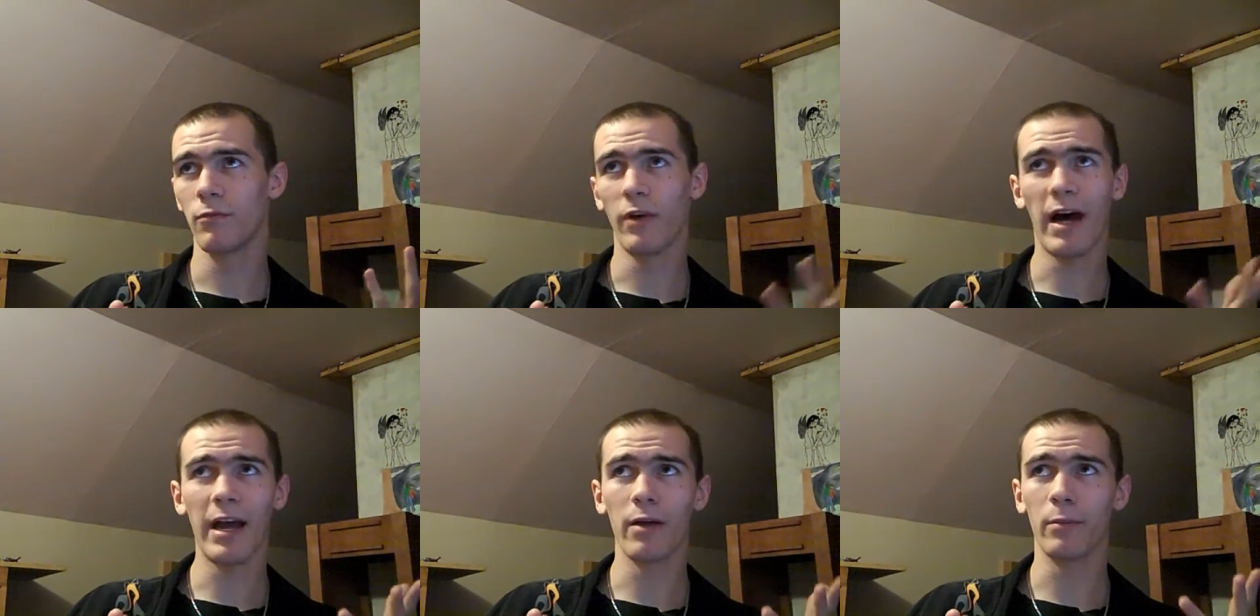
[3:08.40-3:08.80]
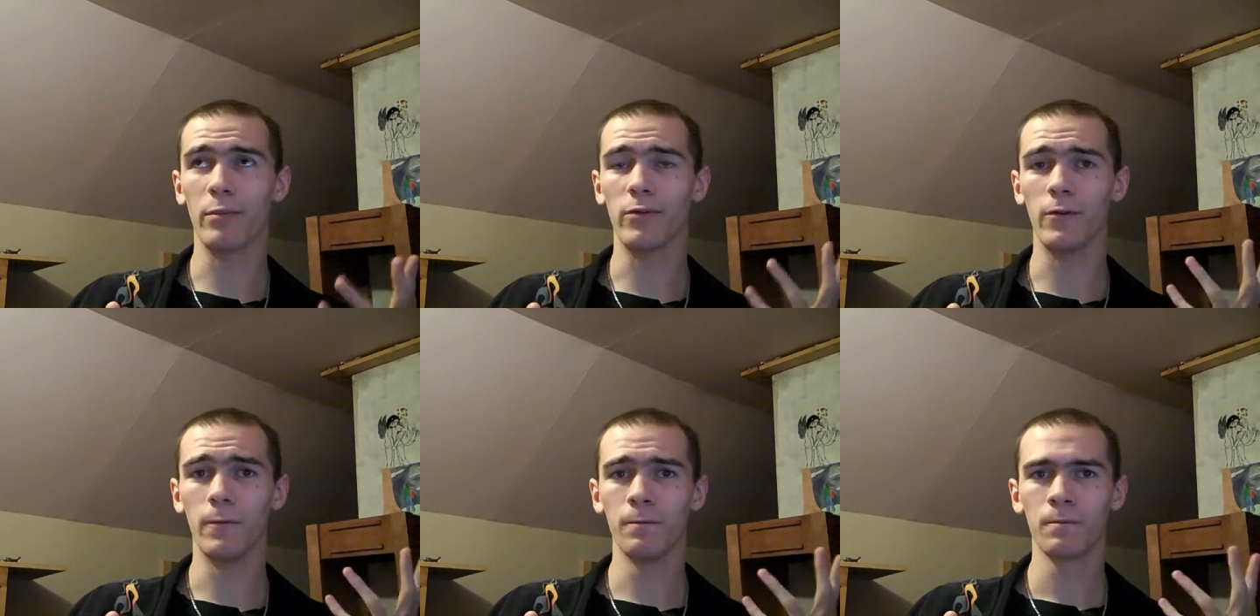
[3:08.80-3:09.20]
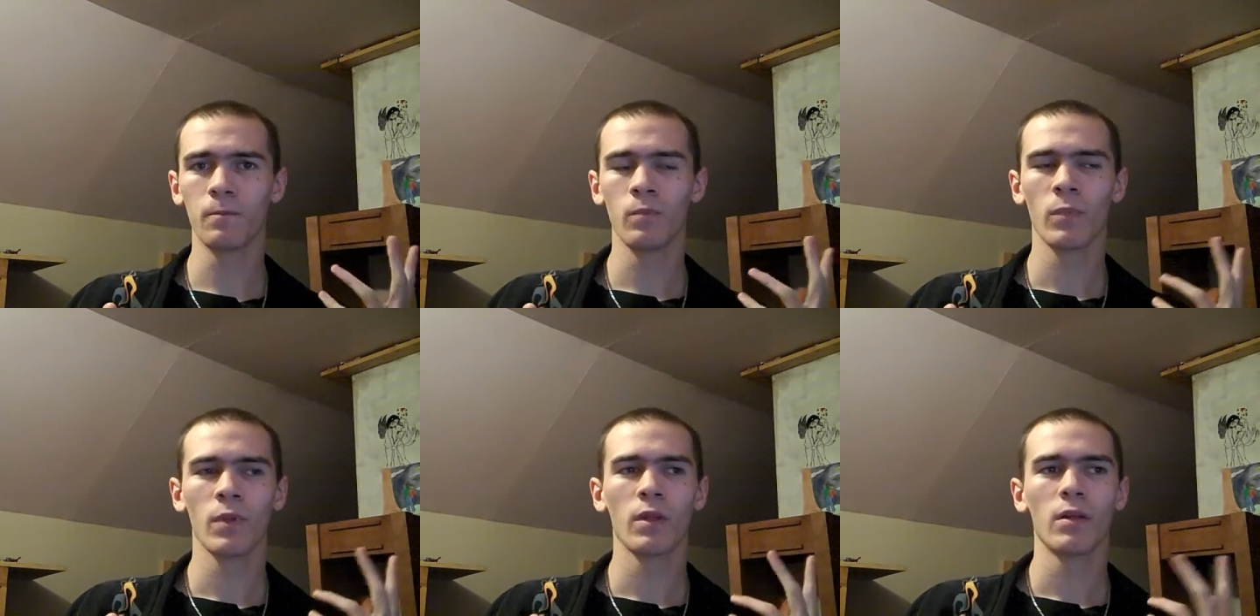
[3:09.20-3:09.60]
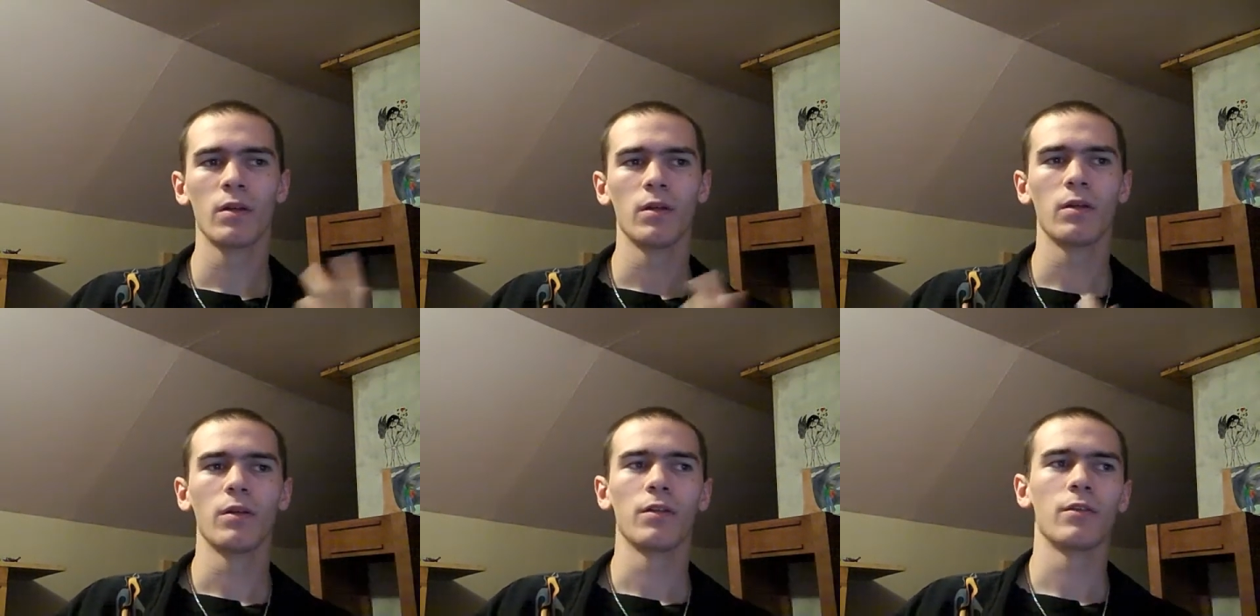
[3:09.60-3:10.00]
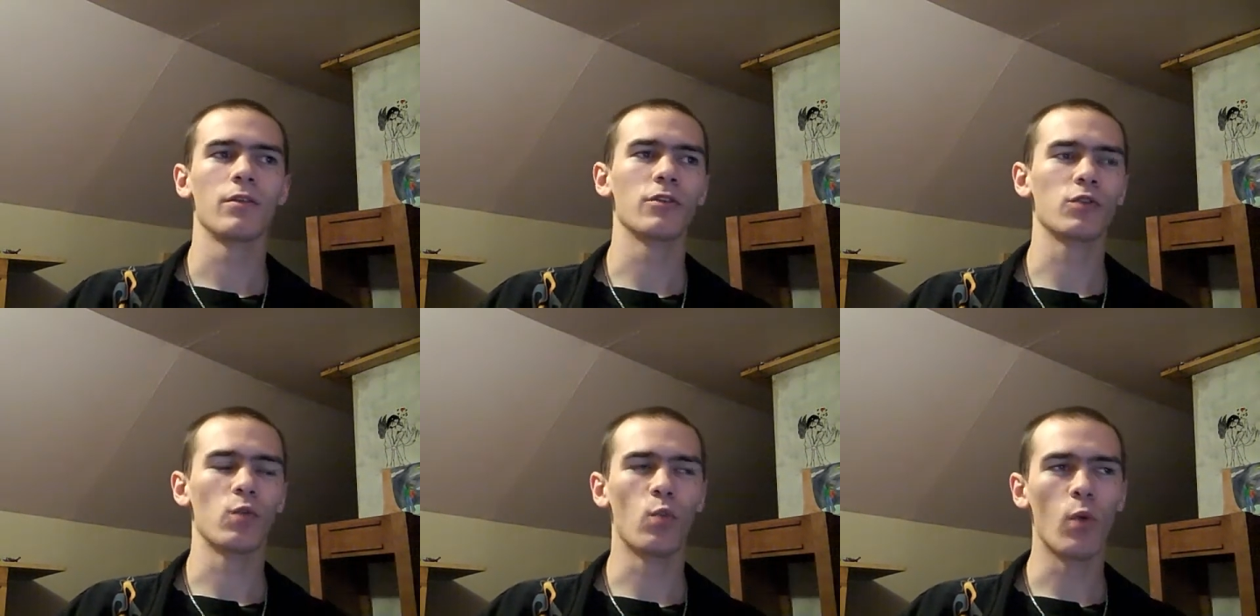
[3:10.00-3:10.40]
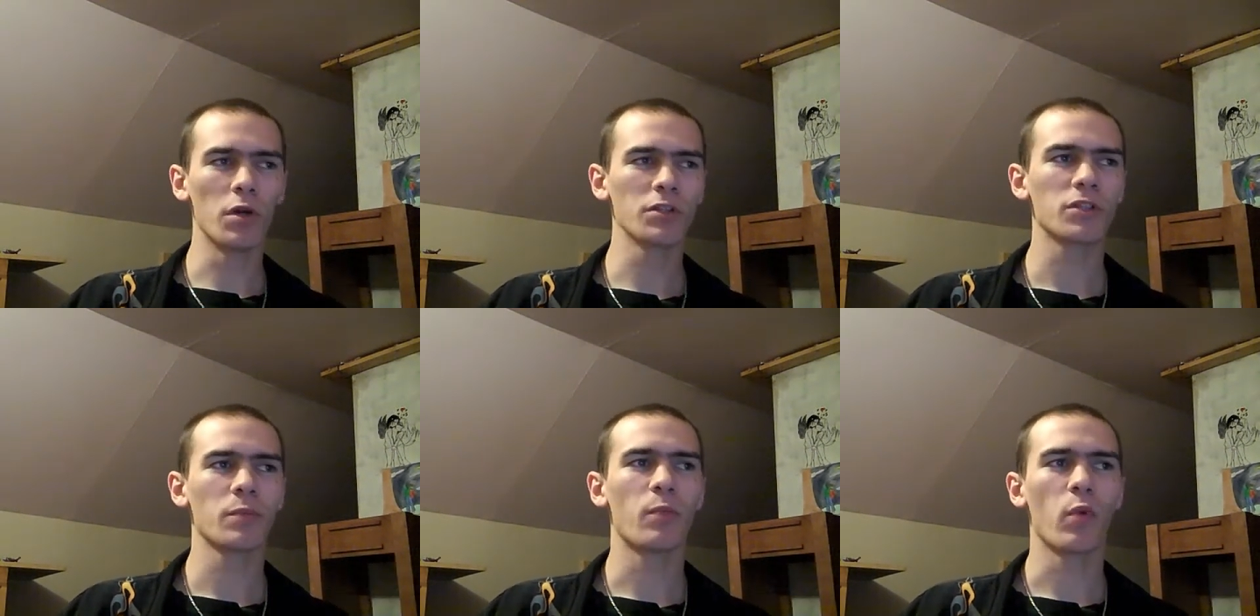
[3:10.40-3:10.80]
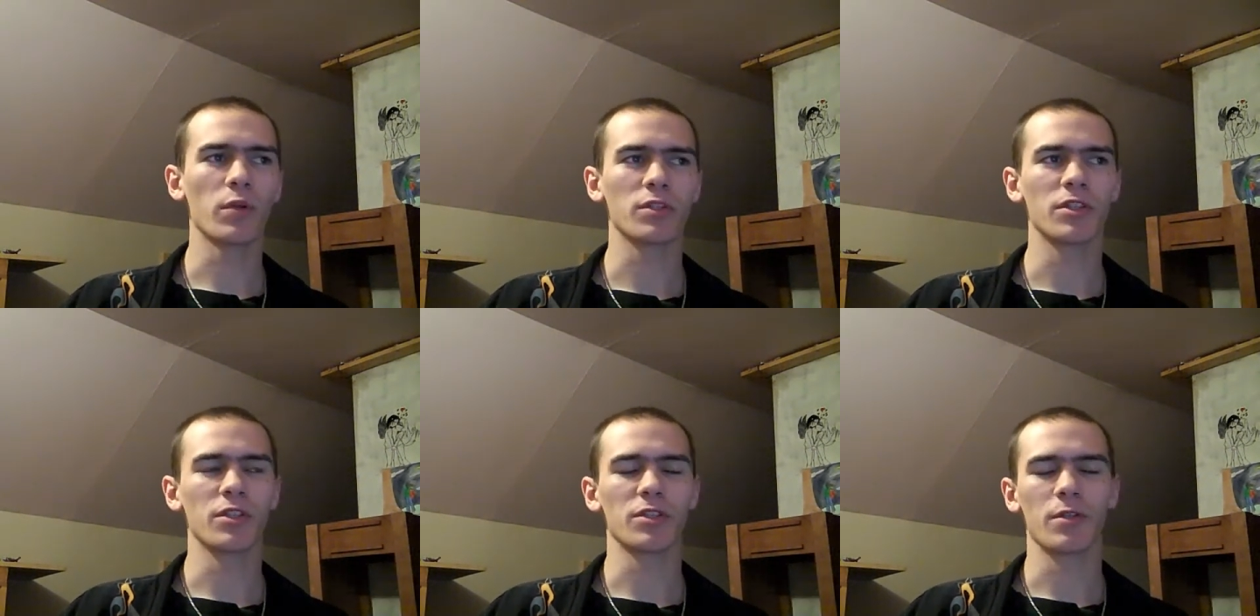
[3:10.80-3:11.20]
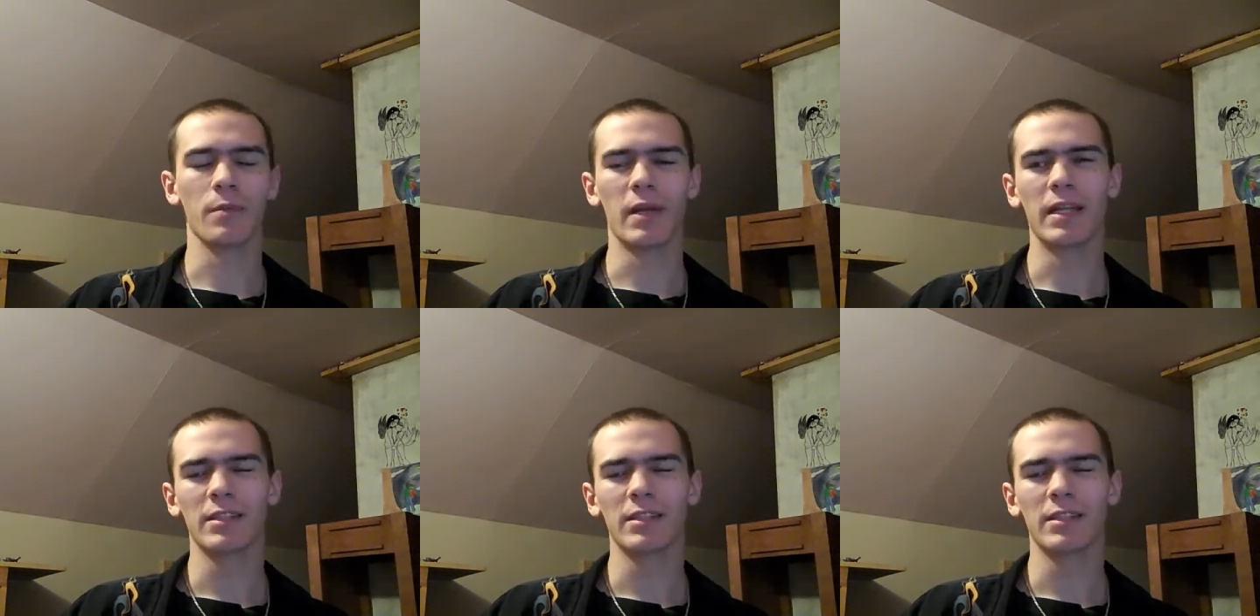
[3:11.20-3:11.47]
viable, there's one support system,